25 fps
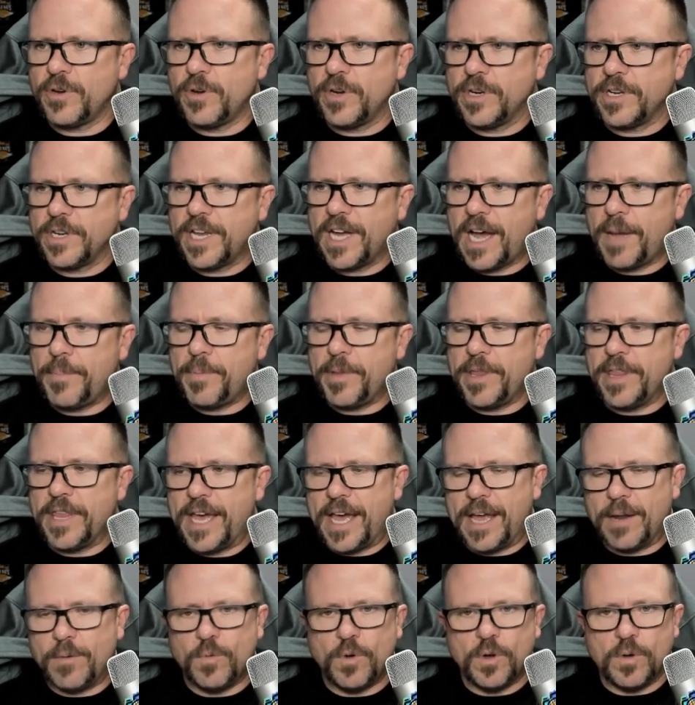ahead and copy
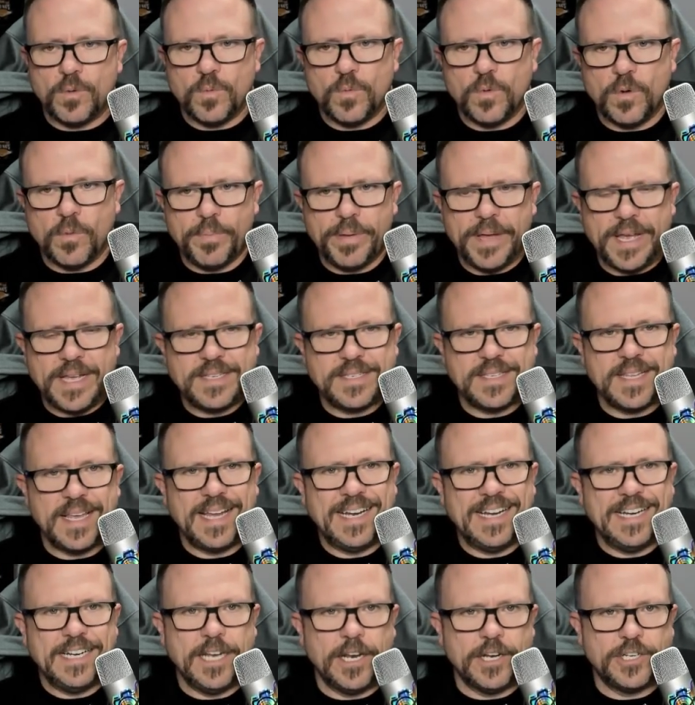that. We'll paste
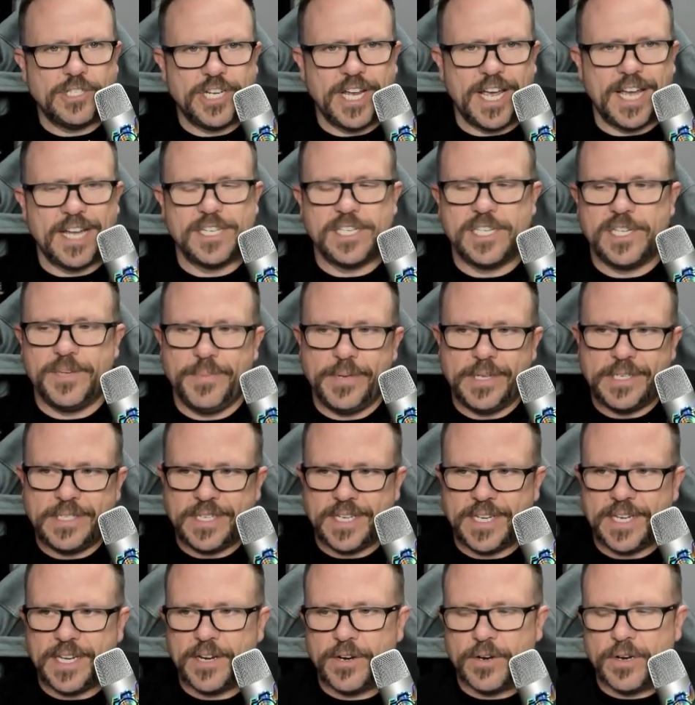that into
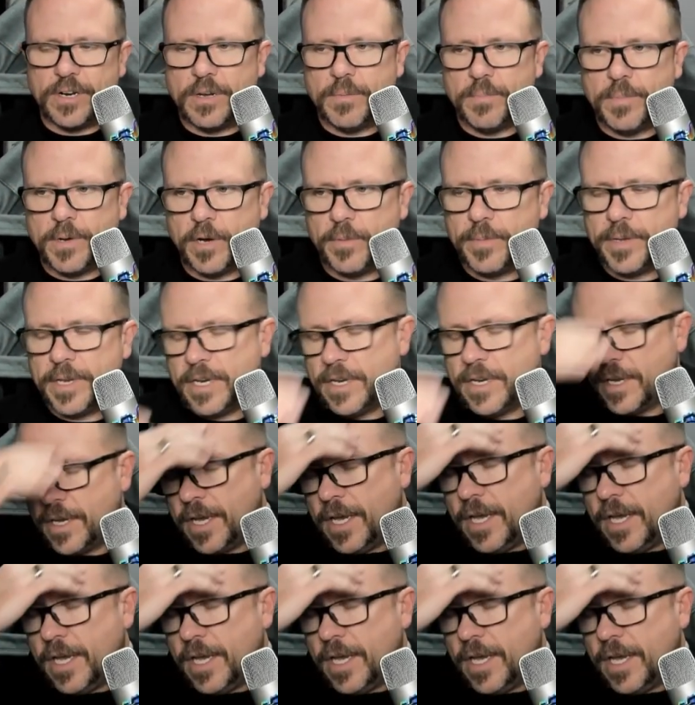ChatGPT here in a moment.